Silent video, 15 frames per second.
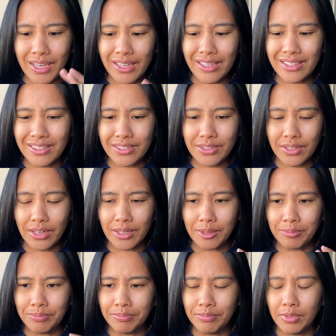it's
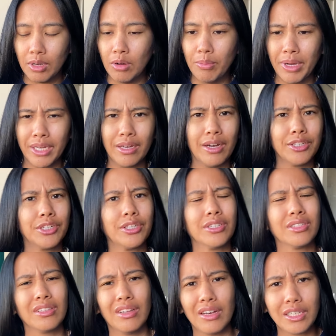um oh my gosh, I
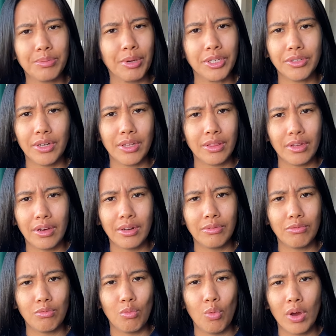just lost my train of thought
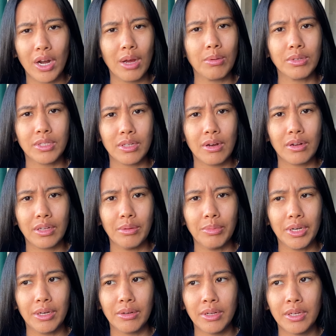of what I was talking
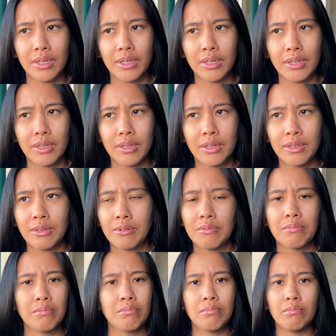about.
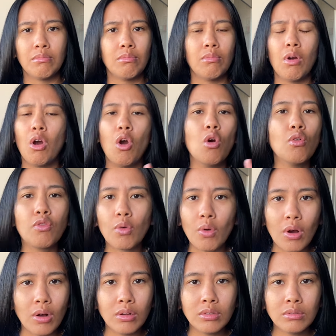
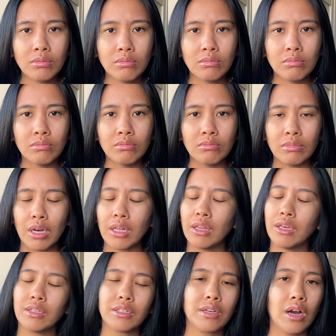Overall, I
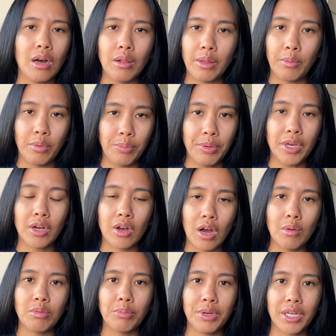think it's it would be a
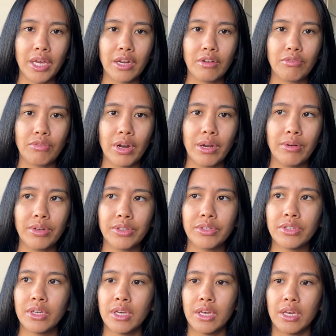compliment getting
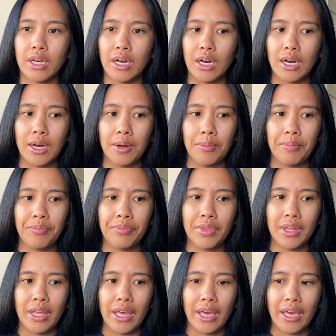fragrance. Um,
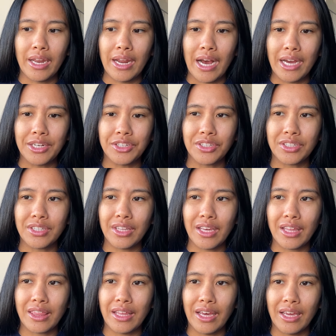and I just
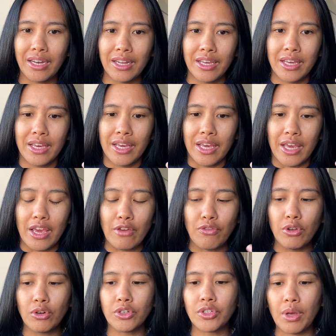think that if
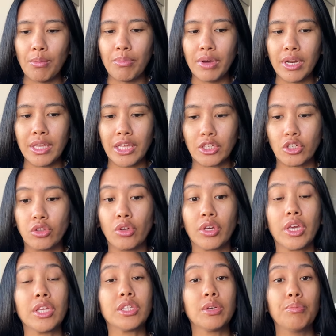you're somebody that's
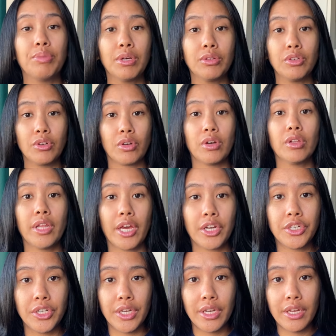looking to build your
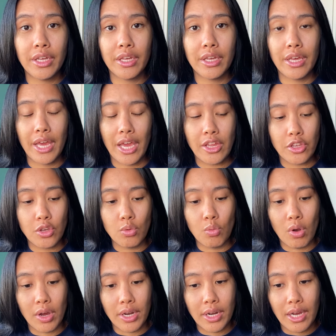collection and you
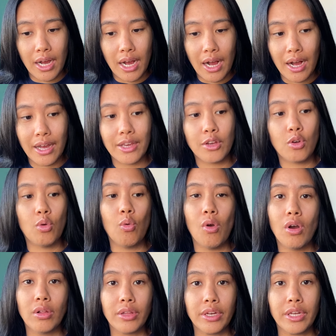want high
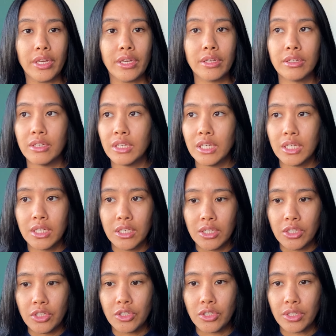quality,
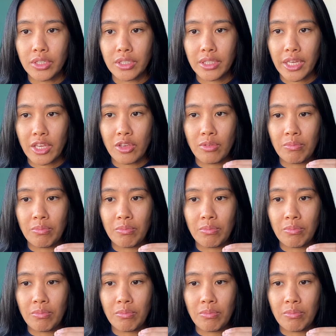just like